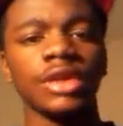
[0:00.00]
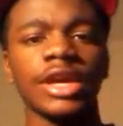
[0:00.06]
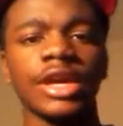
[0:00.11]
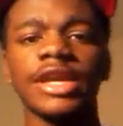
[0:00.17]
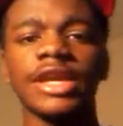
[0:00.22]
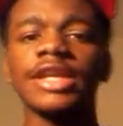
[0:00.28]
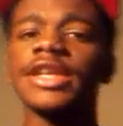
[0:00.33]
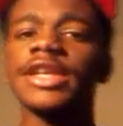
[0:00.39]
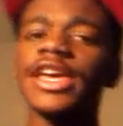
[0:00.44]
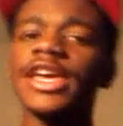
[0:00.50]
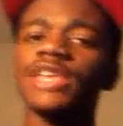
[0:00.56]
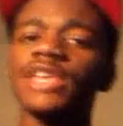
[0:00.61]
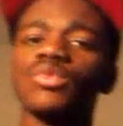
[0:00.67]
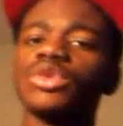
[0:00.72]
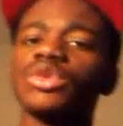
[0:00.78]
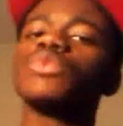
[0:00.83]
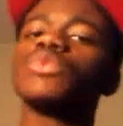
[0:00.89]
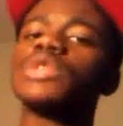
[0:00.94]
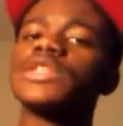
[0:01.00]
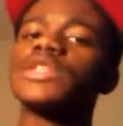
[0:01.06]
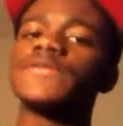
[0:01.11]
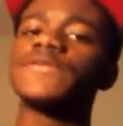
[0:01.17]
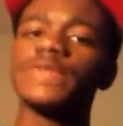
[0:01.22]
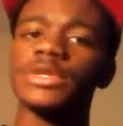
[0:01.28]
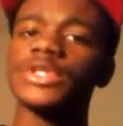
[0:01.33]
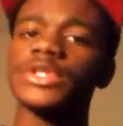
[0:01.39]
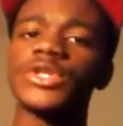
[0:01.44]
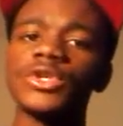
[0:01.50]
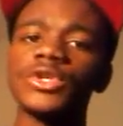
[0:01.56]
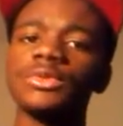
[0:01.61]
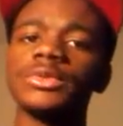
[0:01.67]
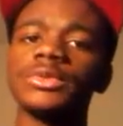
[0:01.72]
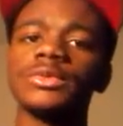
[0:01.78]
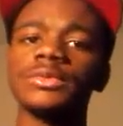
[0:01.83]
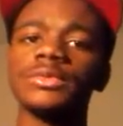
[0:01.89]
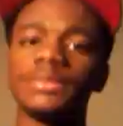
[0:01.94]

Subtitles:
and in the end, we're the ones feeling stupid.